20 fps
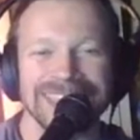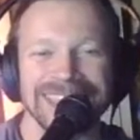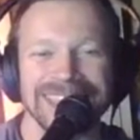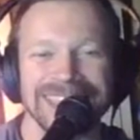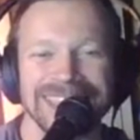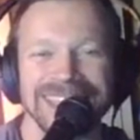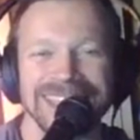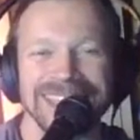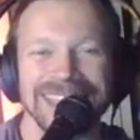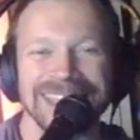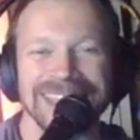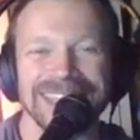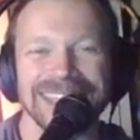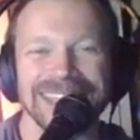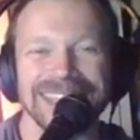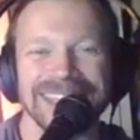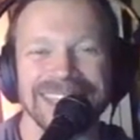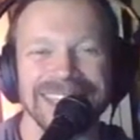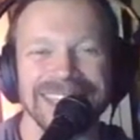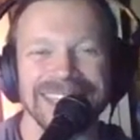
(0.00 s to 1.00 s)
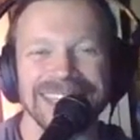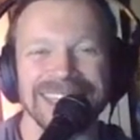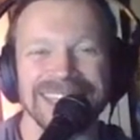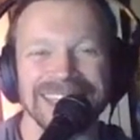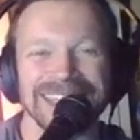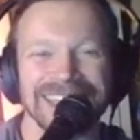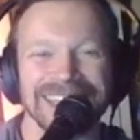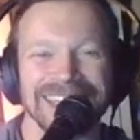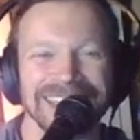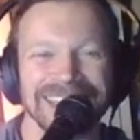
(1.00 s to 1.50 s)

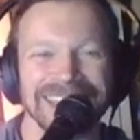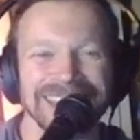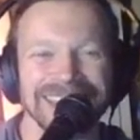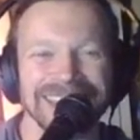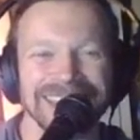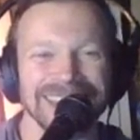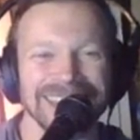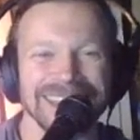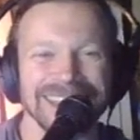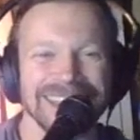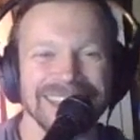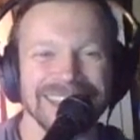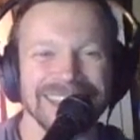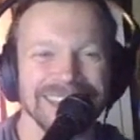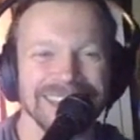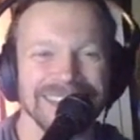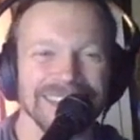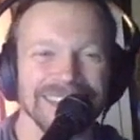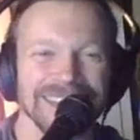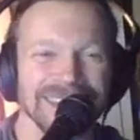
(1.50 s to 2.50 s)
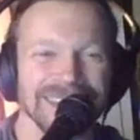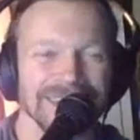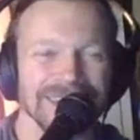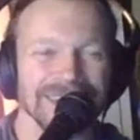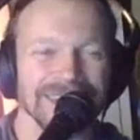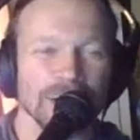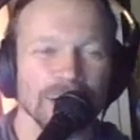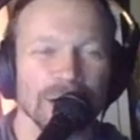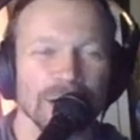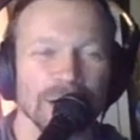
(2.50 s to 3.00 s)
No words are spoken by the person on screen.